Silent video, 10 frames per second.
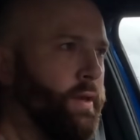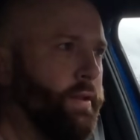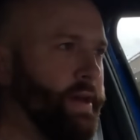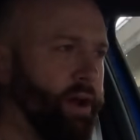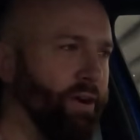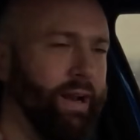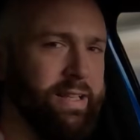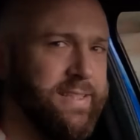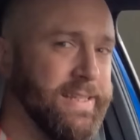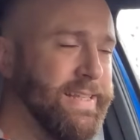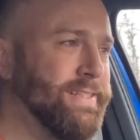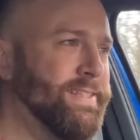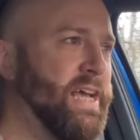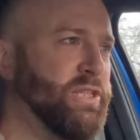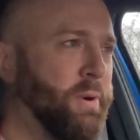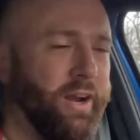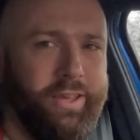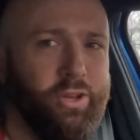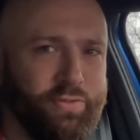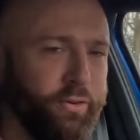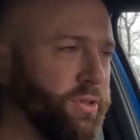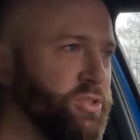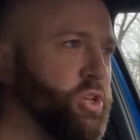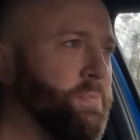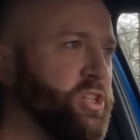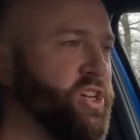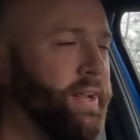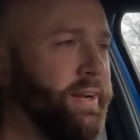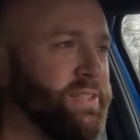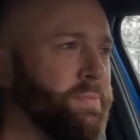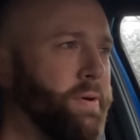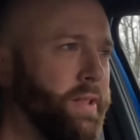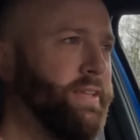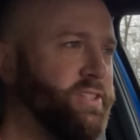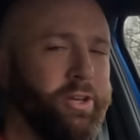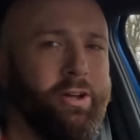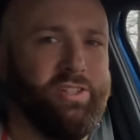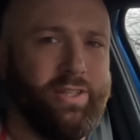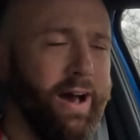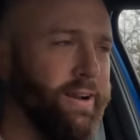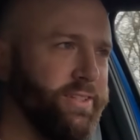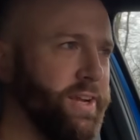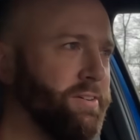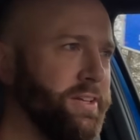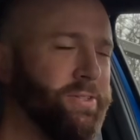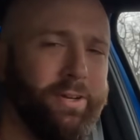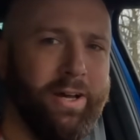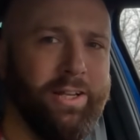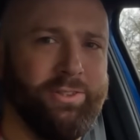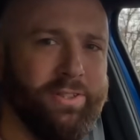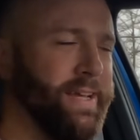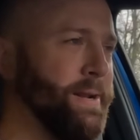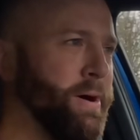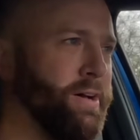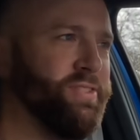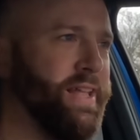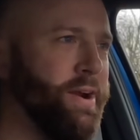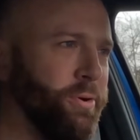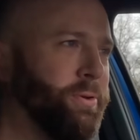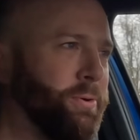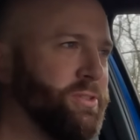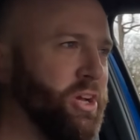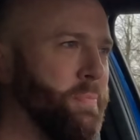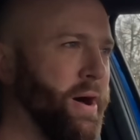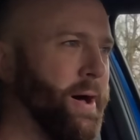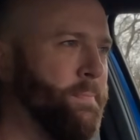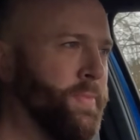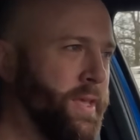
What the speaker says: Now, I realise isn't desperately useful consumer journalism, but this Skoda Scala is currently doing 110 miles an hour on the Autobahn.